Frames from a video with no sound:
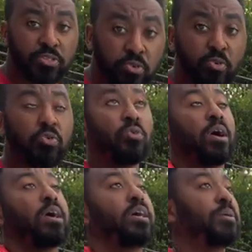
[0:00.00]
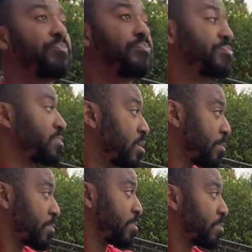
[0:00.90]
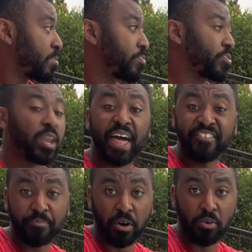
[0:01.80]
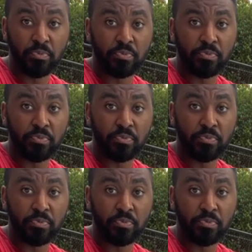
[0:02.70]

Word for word: to um, the lifeboat.